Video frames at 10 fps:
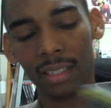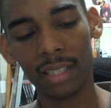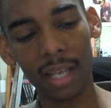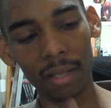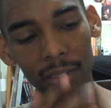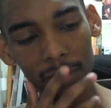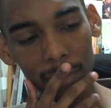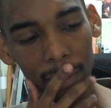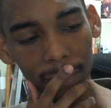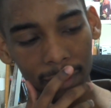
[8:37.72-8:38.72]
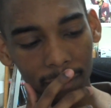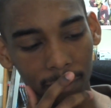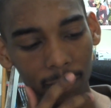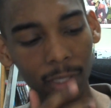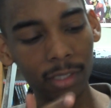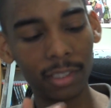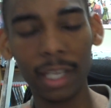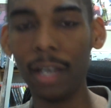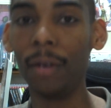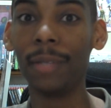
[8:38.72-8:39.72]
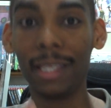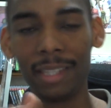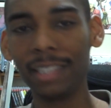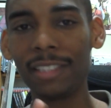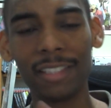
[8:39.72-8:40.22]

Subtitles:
Now, this movie, you can tell that this